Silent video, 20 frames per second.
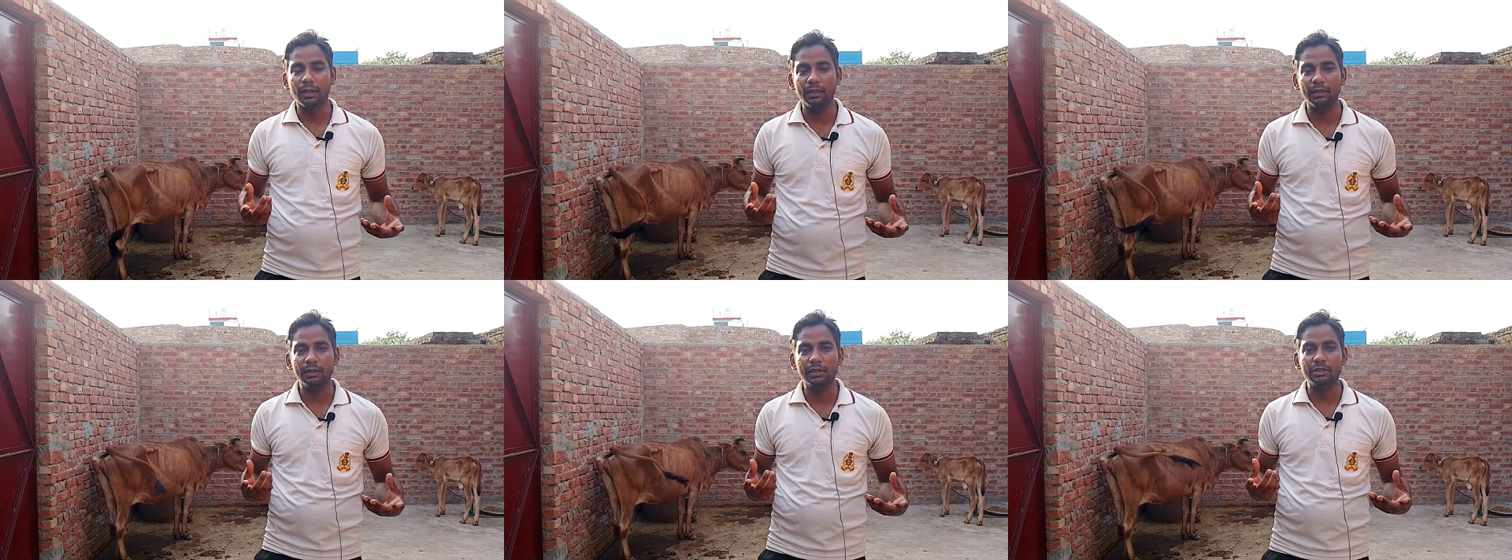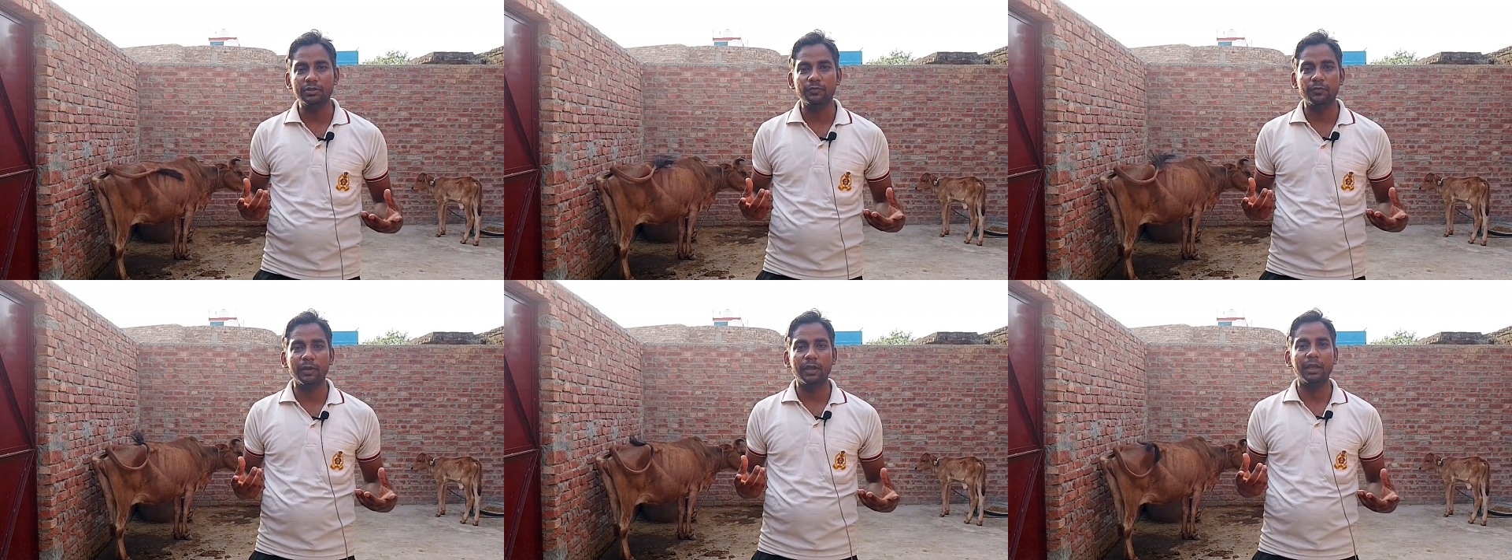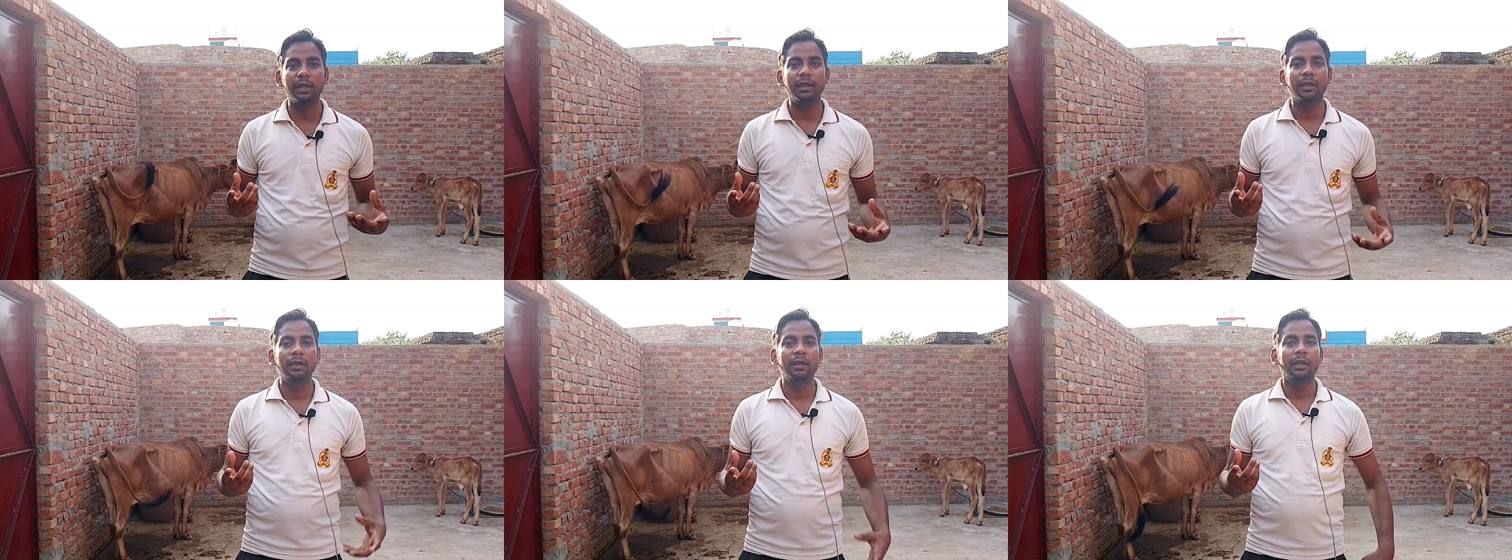in this
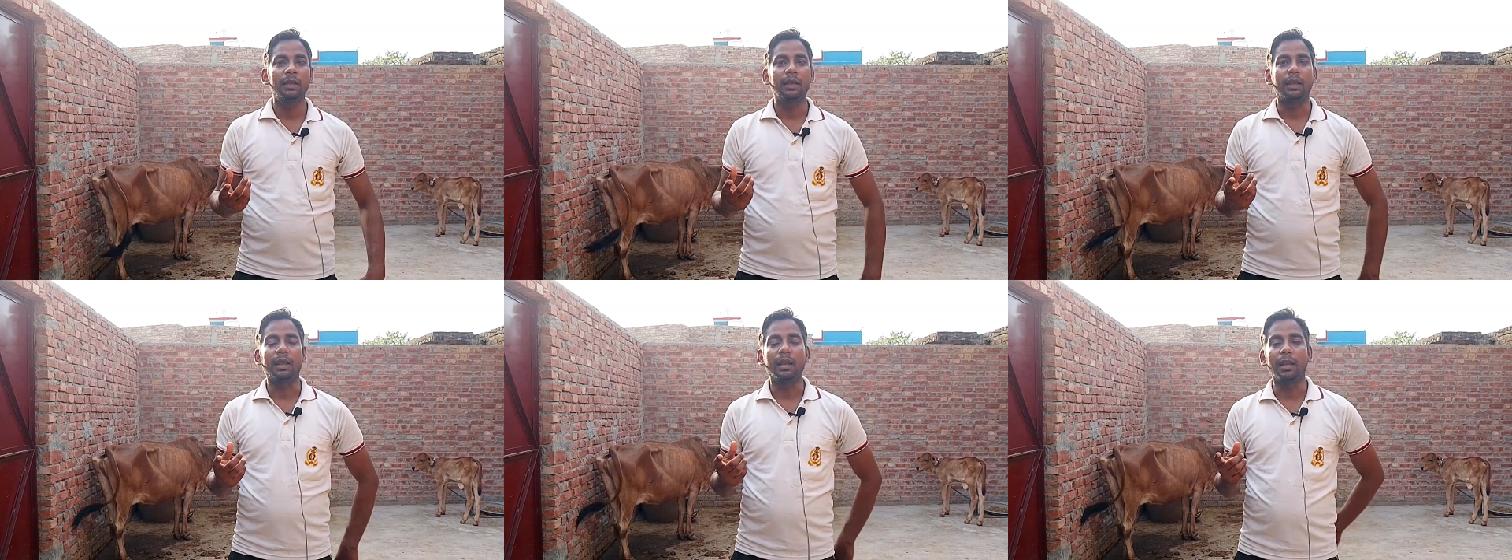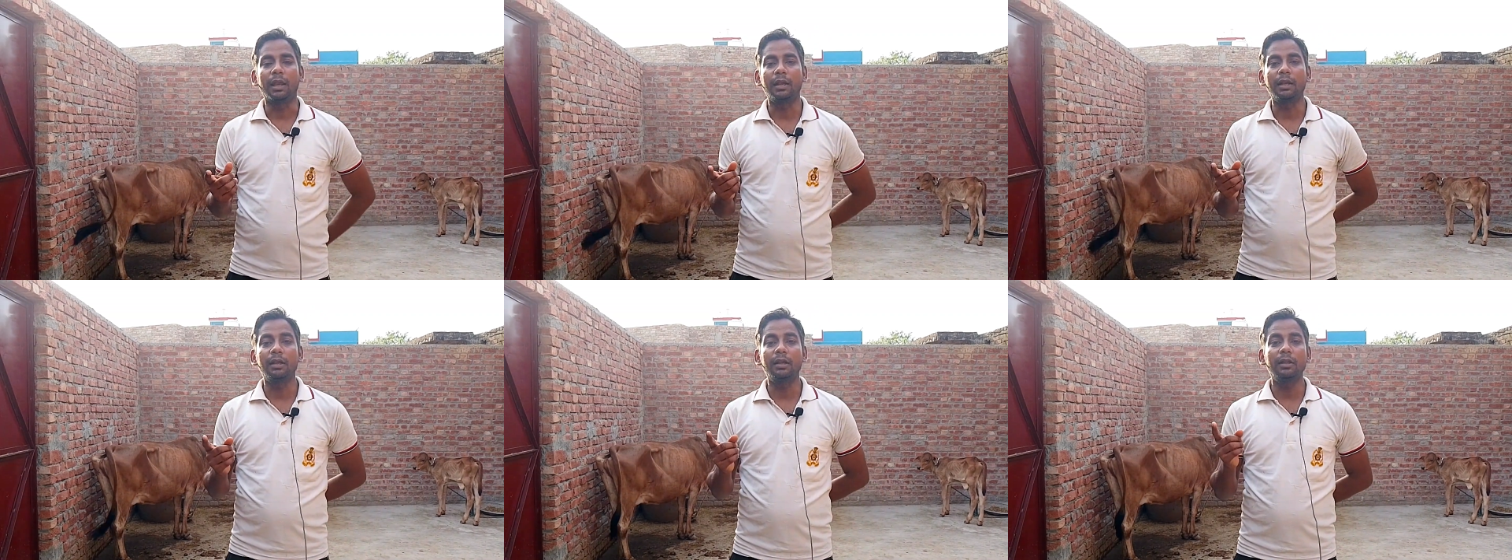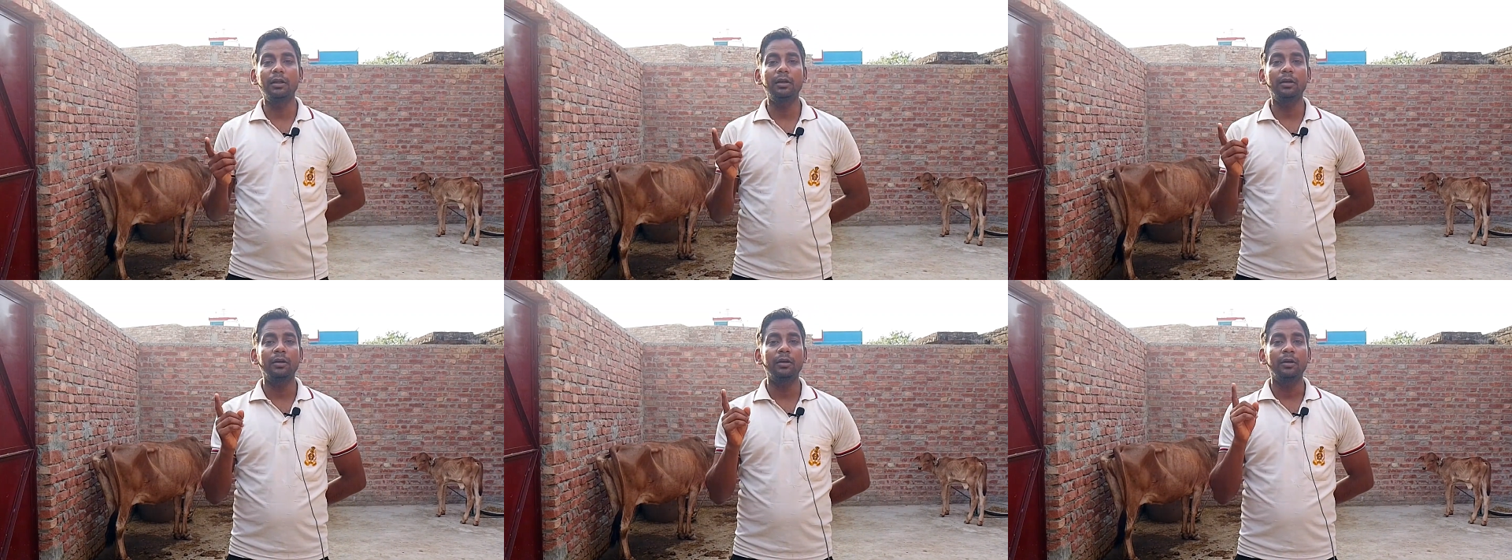way,
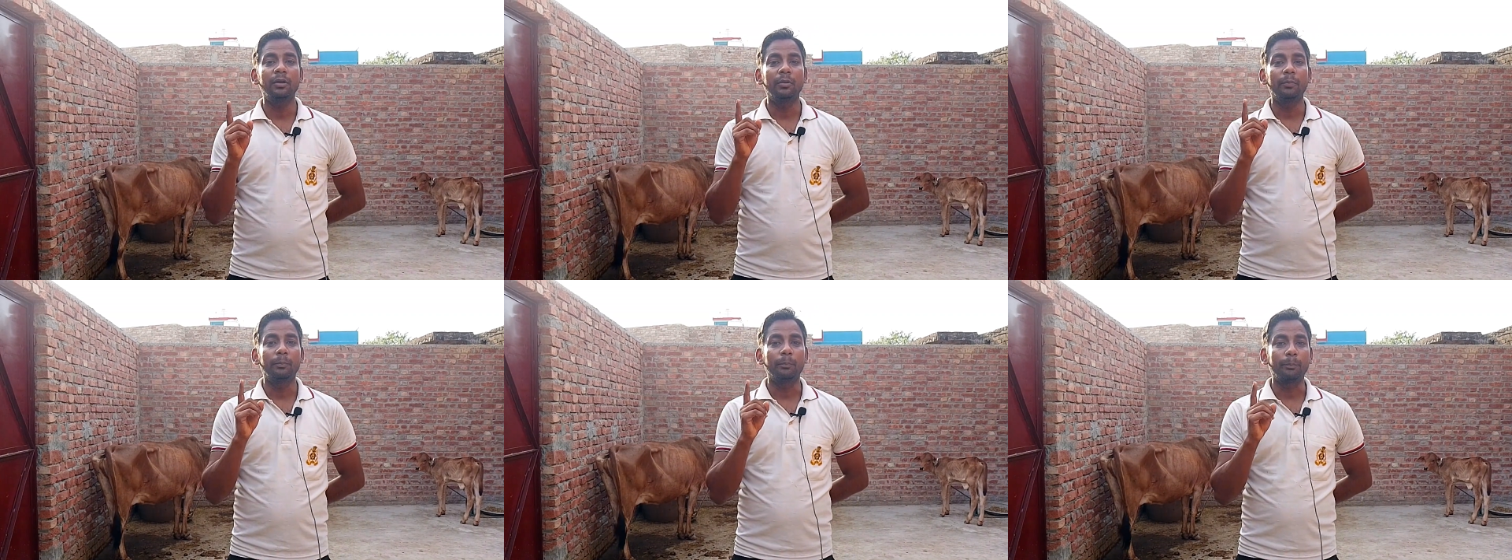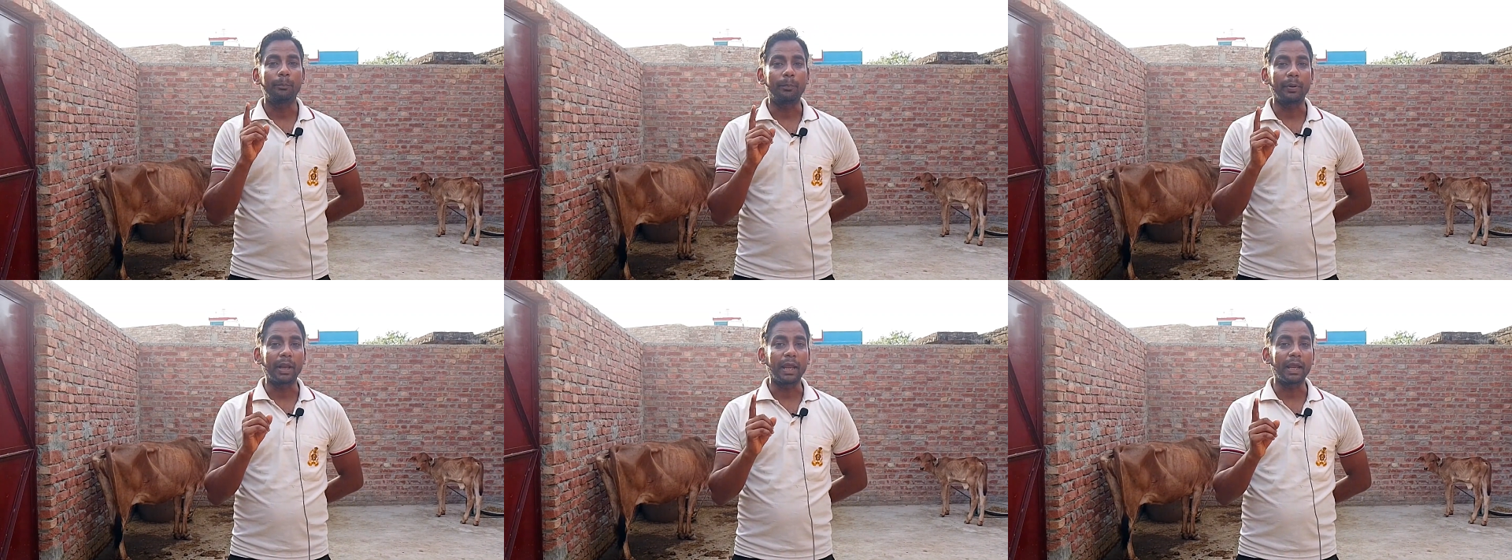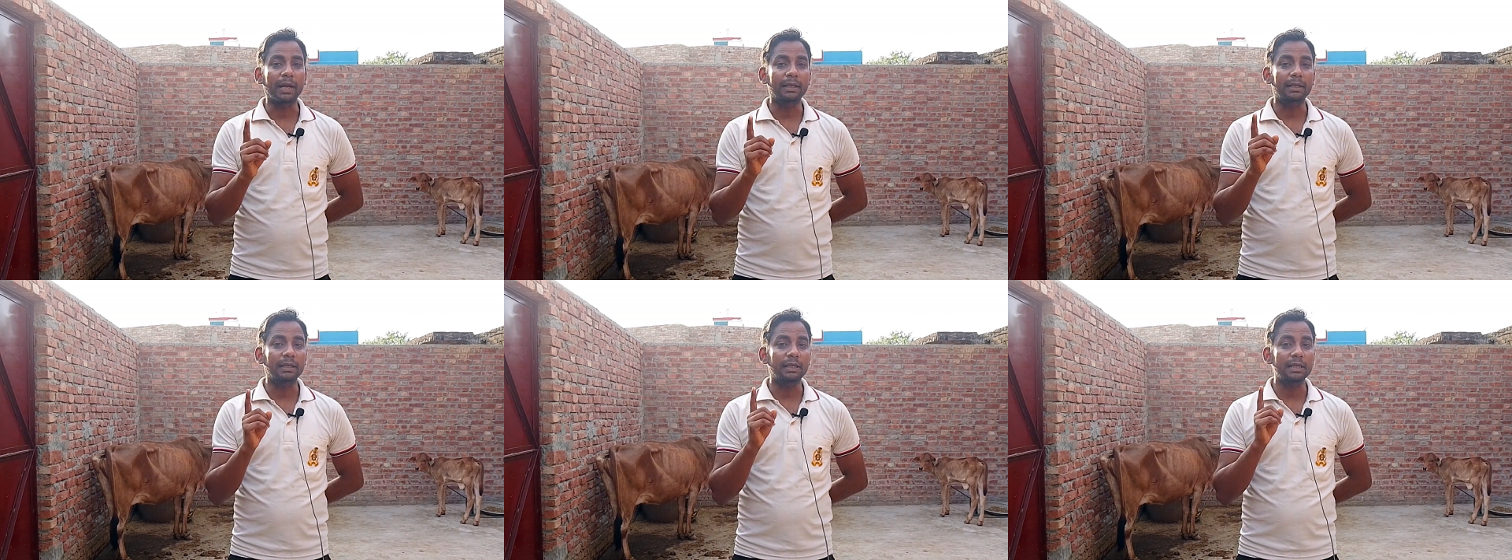and
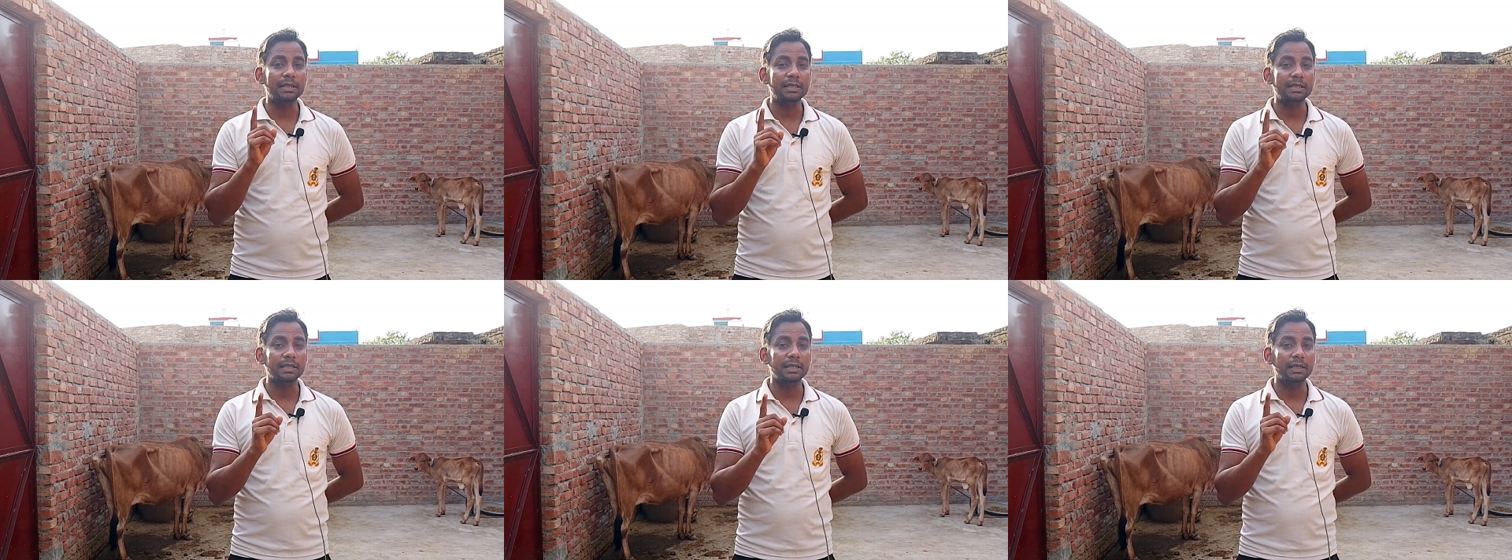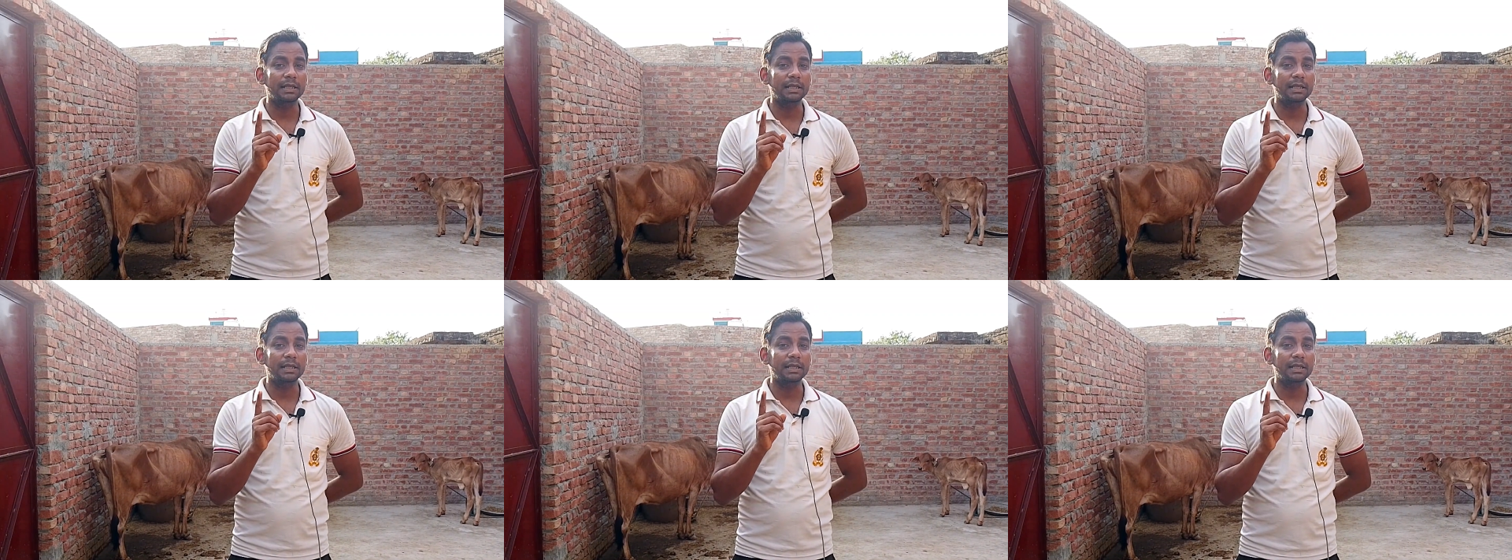practice